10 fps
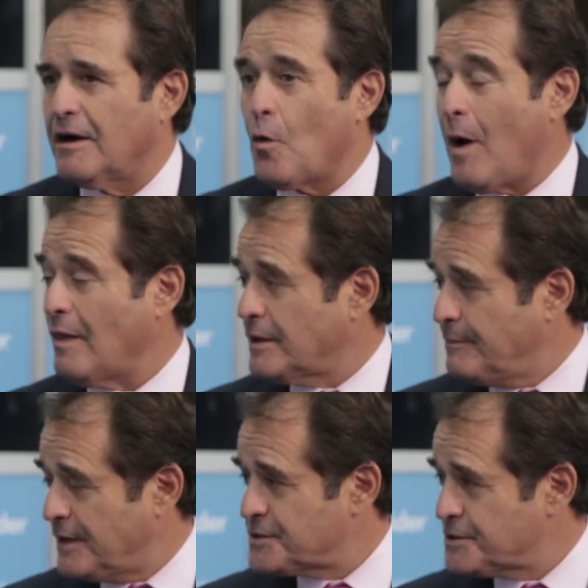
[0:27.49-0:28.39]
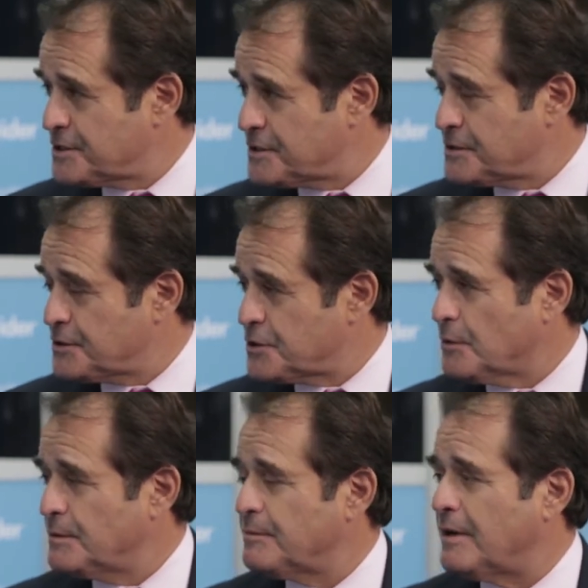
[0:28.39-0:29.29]
quality measures is
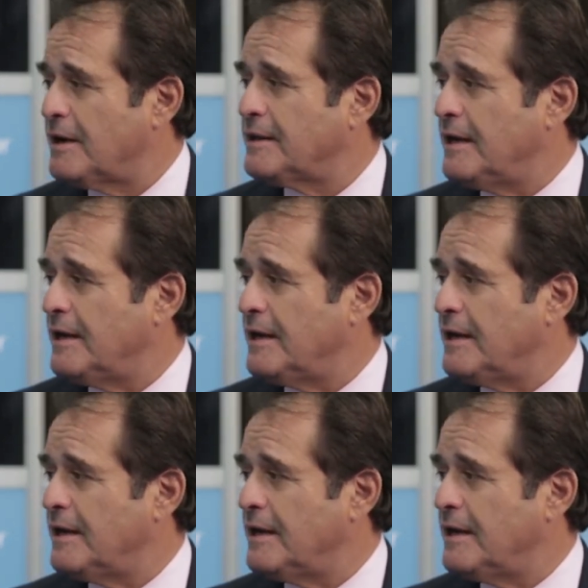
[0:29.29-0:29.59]
determined by